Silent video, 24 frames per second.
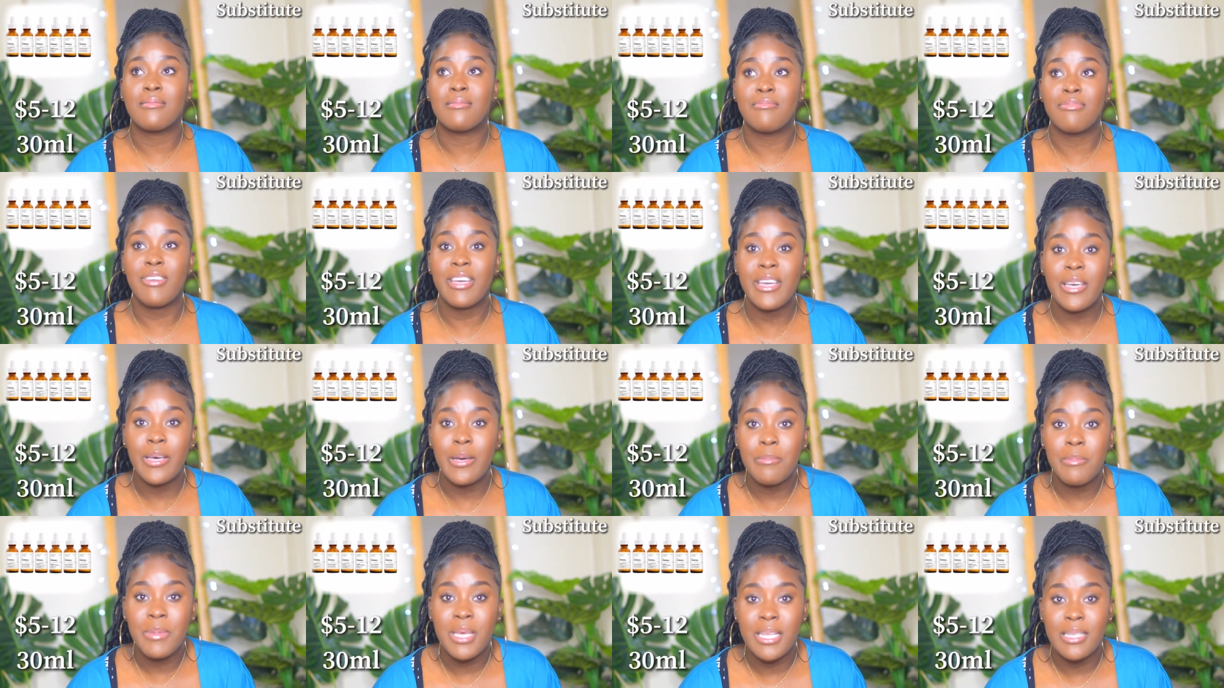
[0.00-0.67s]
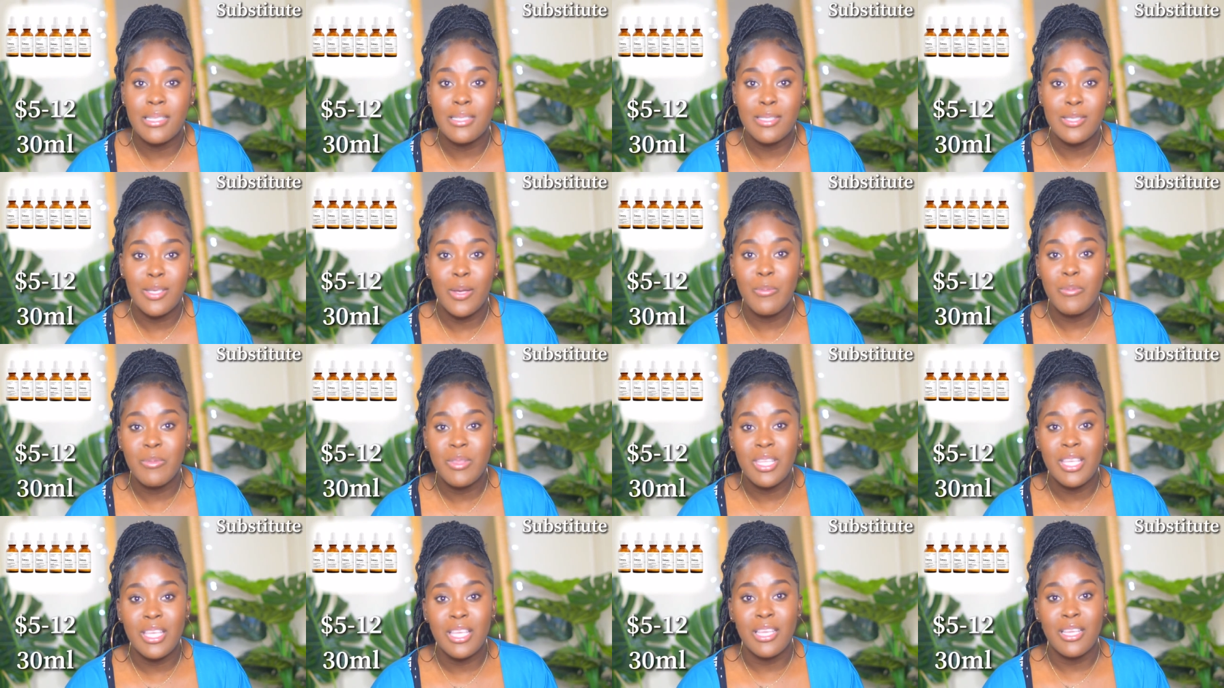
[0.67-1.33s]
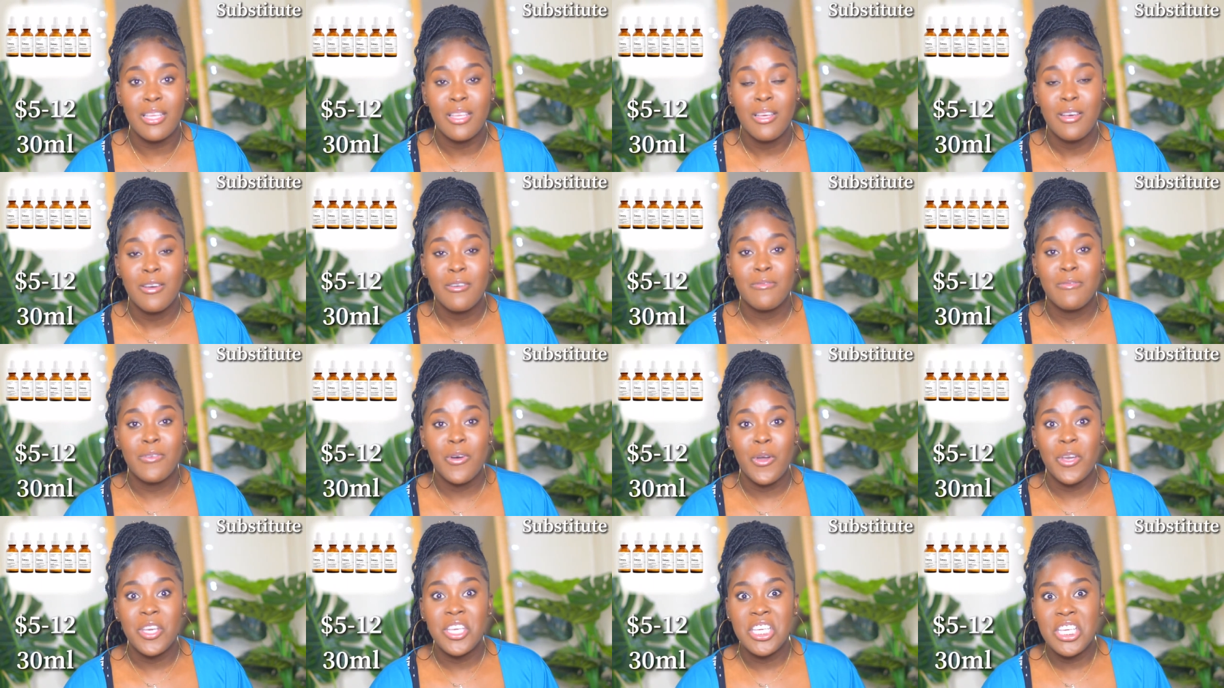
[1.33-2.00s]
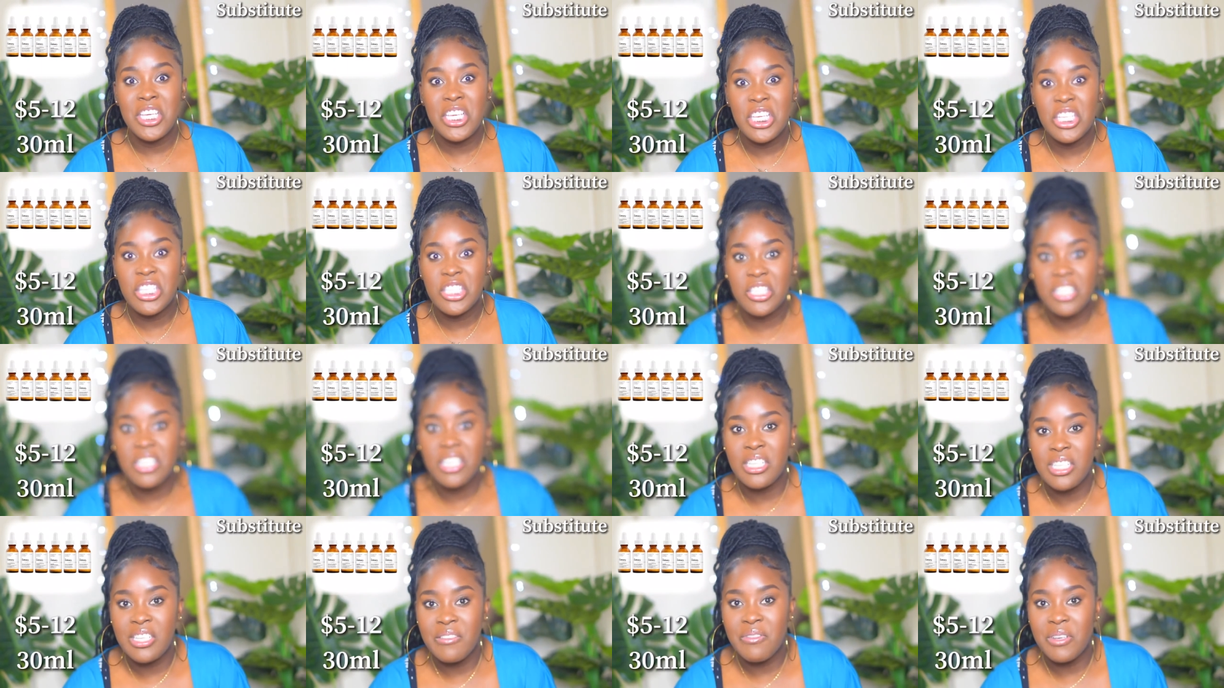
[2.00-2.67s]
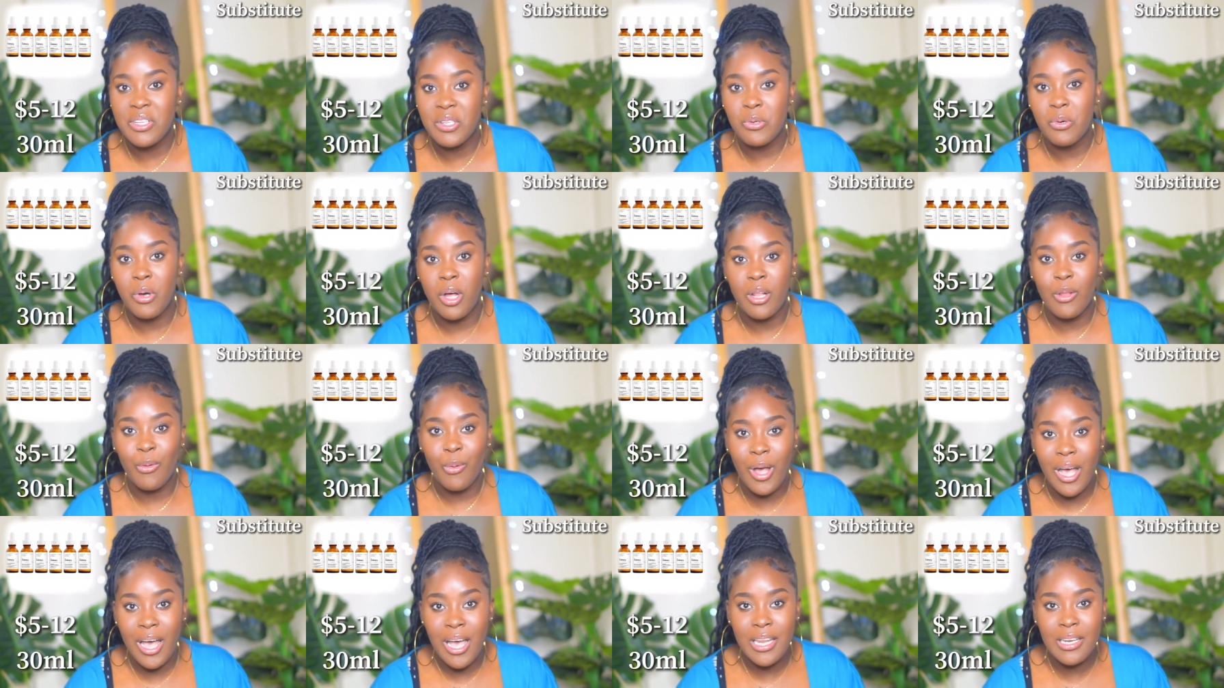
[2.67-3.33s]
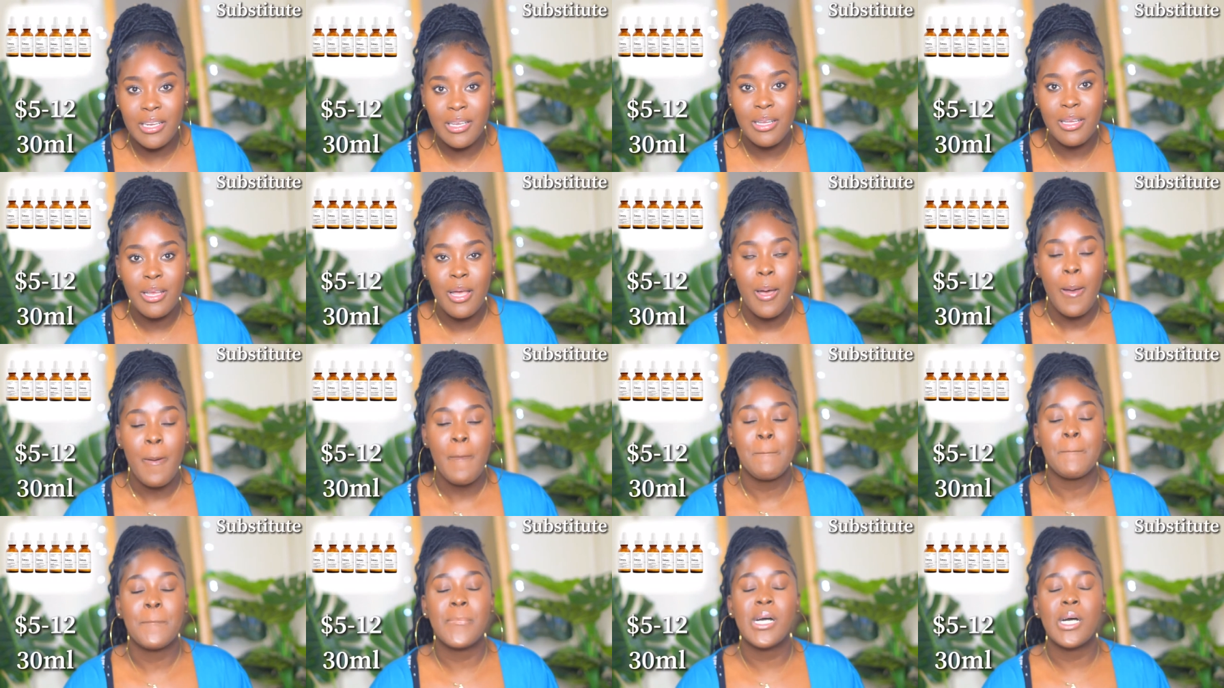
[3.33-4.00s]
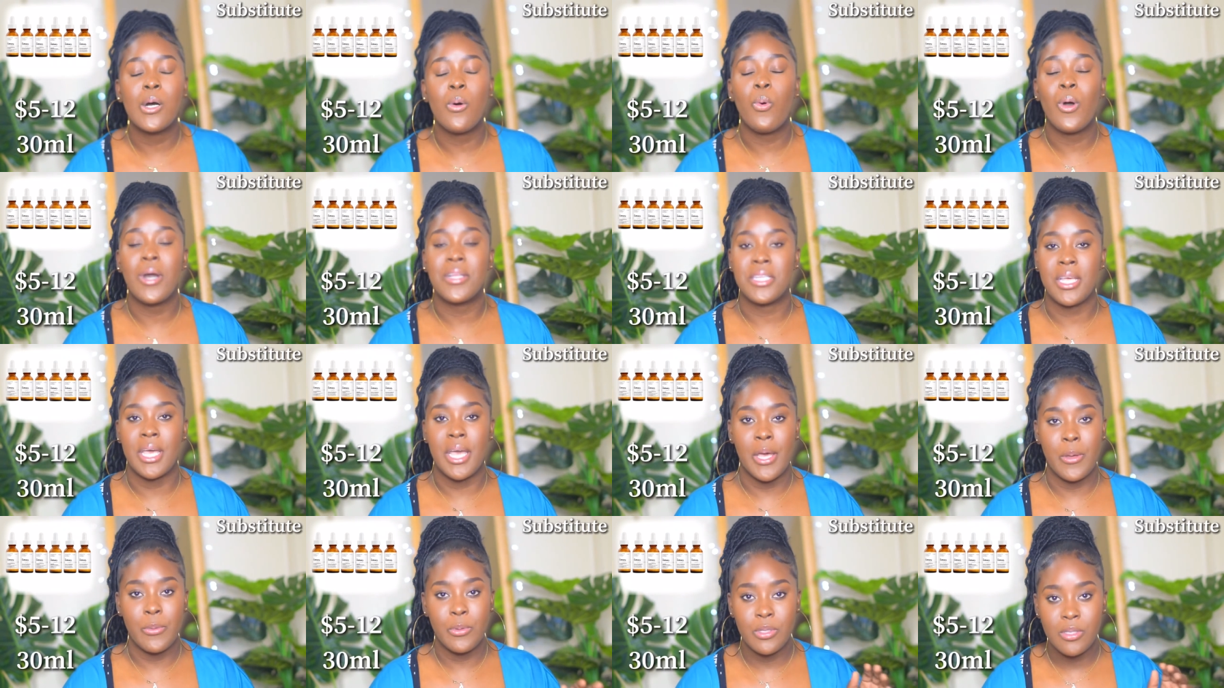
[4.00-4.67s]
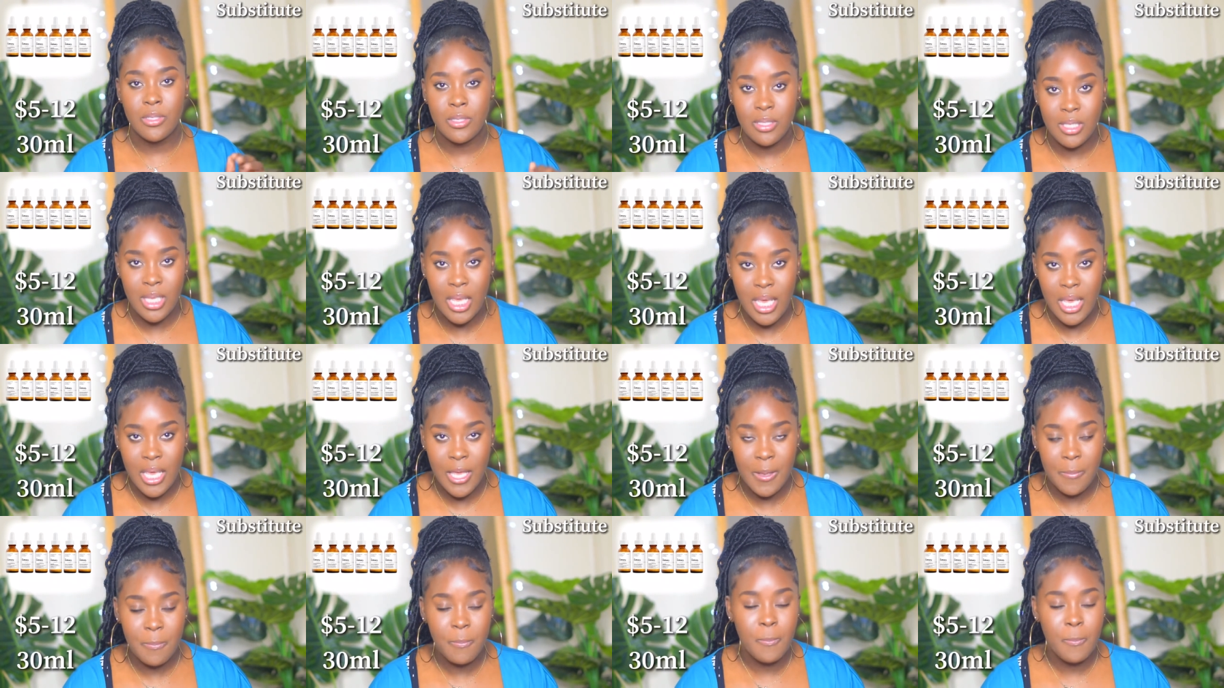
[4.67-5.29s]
recommend something for each individual one, but what I would say